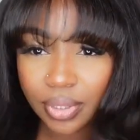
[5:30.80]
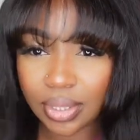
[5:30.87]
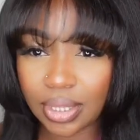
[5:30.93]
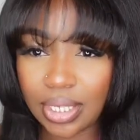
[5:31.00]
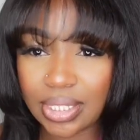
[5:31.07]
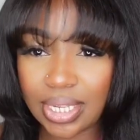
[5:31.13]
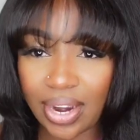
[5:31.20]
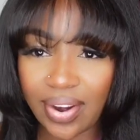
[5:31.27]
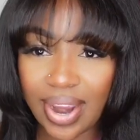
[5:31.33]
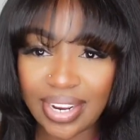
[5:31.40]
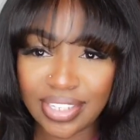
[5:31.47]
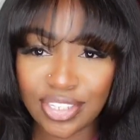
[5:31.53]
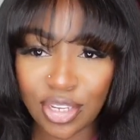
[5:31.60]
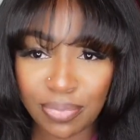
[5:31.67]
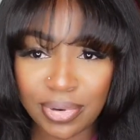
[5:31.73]
this hair
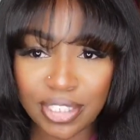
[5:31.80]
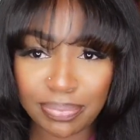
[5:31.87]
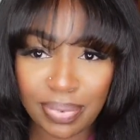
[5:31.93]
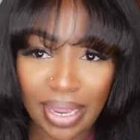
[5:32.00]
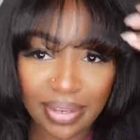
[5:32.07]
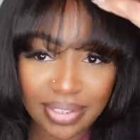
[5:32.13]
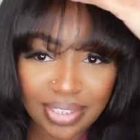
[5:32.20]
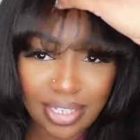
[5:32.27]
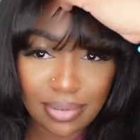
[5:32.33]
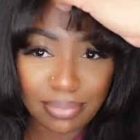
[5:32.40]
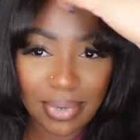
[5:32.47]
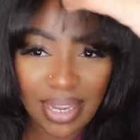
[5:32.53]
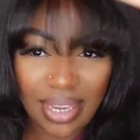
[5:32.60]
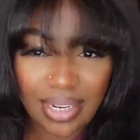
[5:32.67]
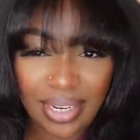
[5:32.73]
has so much bounce in
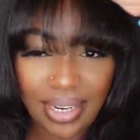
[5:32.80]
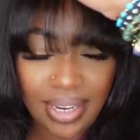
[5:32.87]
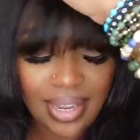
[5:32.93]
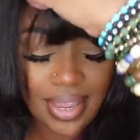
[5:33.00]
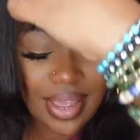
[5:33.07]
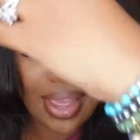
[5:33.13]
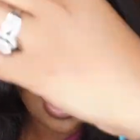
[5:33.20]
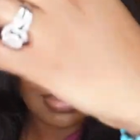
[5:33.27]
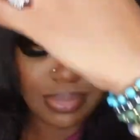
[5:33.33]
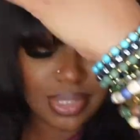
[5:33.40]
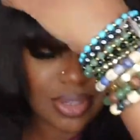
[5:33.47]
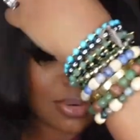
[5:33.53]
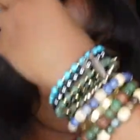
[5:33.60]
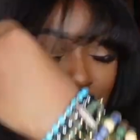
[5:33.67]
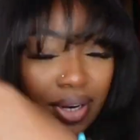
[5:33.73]
body I'm
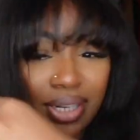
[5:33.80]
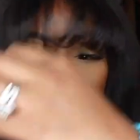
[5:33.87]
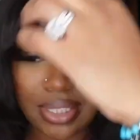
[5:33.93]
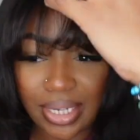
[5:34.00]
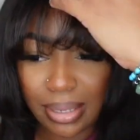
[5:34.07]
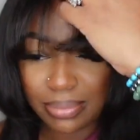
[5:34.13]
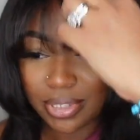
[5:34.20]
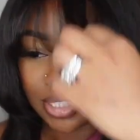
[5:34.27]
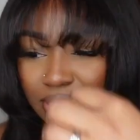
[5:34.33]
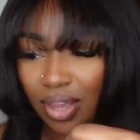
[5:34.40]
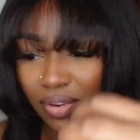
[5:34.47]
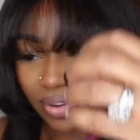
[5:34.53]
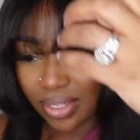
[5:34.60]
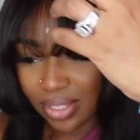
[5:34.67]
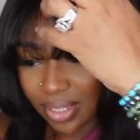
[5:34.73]
so impressed and I'm
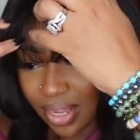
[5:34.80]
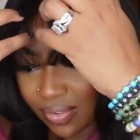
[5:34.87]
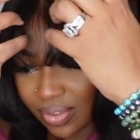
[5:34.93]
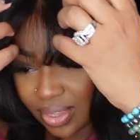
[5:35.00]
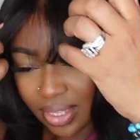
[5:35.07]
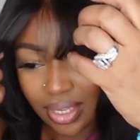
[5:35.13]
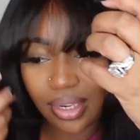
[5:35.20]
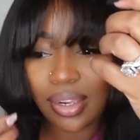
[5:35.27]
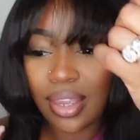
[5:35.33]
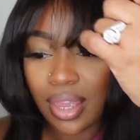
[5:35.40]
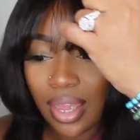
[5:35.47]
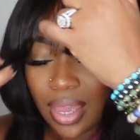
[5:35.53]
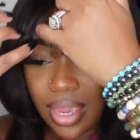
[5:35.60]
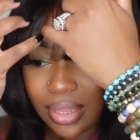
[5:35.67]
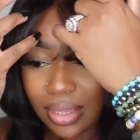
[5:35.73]
so in love with it.
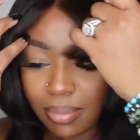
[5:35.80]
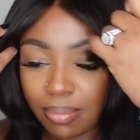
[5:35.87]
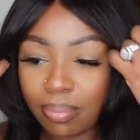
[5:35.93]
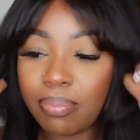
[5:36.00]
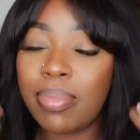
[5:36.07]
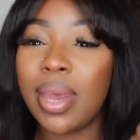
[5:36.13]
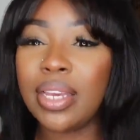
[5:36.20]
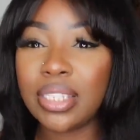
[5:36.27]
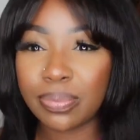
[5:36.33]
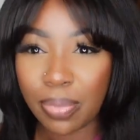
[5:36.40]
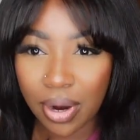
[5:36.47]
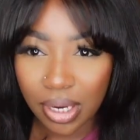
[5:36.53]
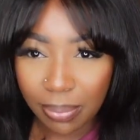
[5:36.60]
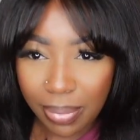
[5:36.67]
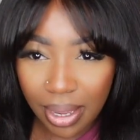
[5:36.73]
And the best
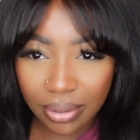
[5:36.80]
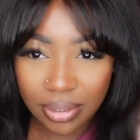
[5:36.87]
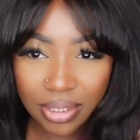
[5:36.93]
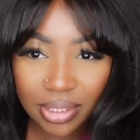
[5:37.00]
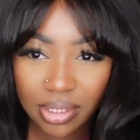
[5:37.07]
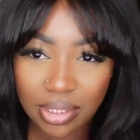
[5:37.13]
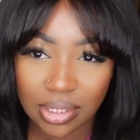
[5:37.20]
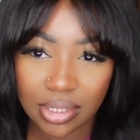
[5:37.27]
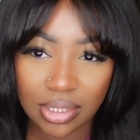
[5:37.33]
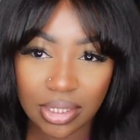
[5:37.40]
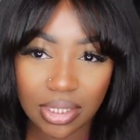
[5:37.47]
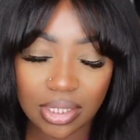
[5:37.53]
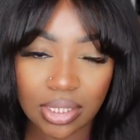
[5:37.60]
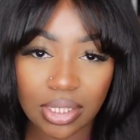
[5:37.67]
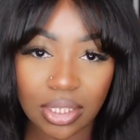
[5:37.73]
part about this is
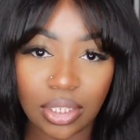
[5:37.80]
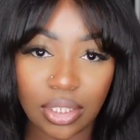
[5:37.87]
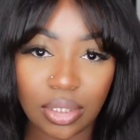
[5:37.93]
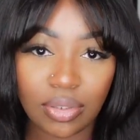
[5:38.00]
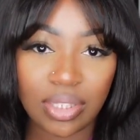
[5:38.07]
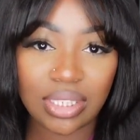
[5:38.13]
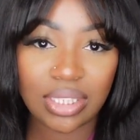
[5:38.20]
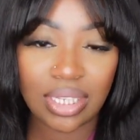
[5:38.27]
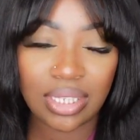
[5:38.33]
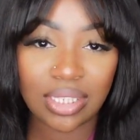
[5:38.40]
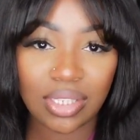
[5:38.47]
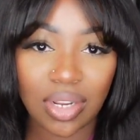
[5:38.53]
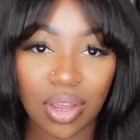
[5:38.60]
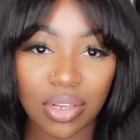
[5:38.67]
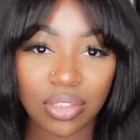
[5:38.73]
this is a glueless
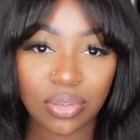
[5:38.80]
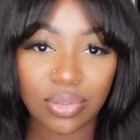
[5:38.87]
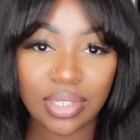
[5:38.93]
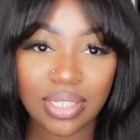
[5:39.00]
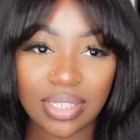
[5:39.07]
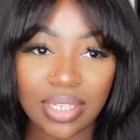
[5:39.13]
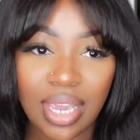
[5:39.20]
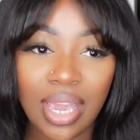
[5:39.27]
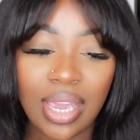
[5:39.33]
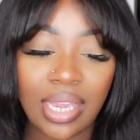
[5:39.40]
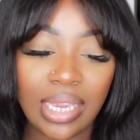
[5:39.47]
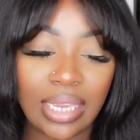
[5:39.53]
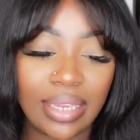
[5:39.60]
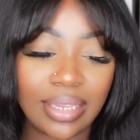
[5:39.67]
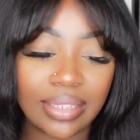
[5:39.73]
install. So this
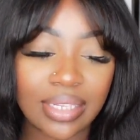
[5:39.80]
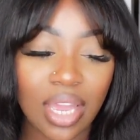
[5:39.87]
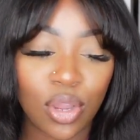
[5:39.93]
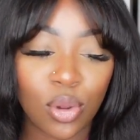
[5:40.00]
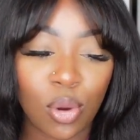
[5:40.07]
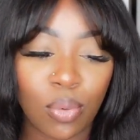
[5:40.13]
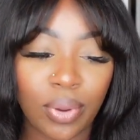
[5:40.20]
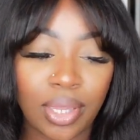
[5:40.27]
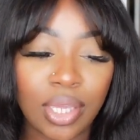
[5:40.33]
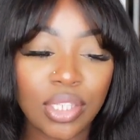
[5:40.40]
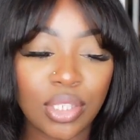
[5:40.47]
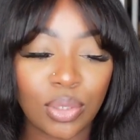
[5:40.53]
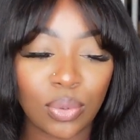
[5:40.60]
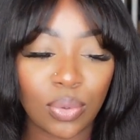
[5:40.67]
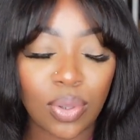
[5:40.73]
is
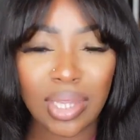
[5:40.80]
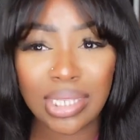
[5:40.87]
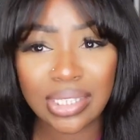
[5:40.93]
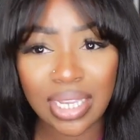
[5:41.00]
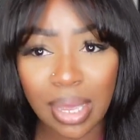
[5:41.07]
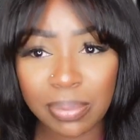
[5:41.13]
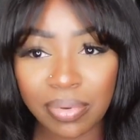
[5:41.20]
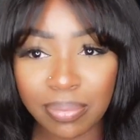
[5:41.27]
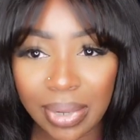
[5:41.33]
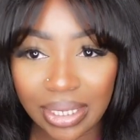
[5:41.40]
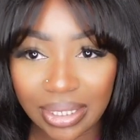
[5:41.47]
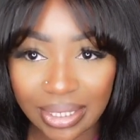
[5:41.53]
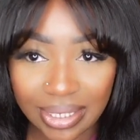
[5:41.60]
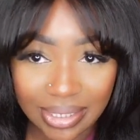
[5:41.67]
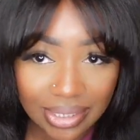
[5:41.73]
going to the top of my
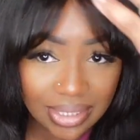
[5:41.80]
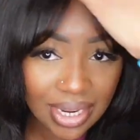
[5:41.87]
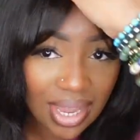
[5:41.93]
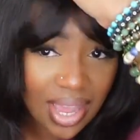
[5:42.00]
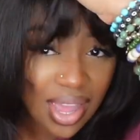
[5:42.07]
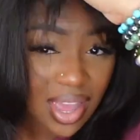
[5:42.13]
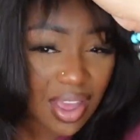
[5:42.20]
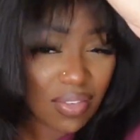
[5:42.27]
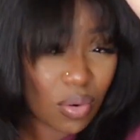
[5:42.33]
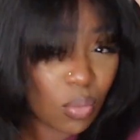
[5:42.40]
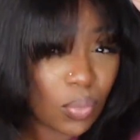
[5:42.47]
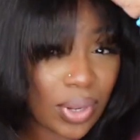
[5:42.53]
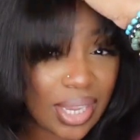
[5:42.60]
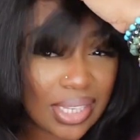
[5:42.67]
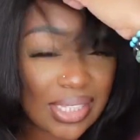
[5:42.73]
list of
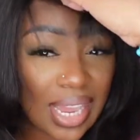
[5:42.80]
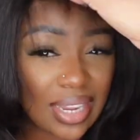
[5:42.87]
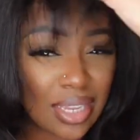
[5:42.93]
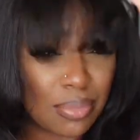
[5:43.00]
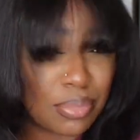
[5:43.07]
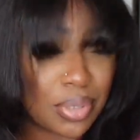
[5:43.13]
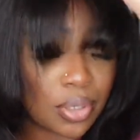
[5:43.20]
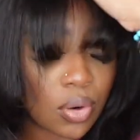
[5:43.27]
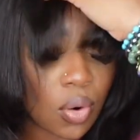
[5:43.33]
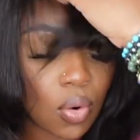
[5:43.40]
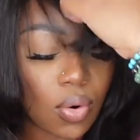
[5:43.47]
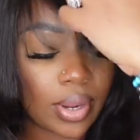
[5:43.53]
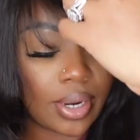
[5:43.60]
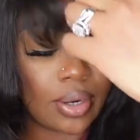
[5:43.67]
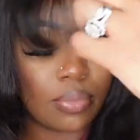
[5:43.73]
wigs I can put
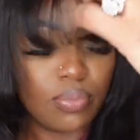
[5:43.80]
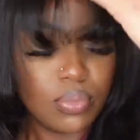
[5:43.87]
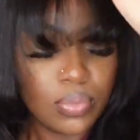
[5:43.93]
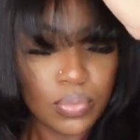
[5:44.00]
on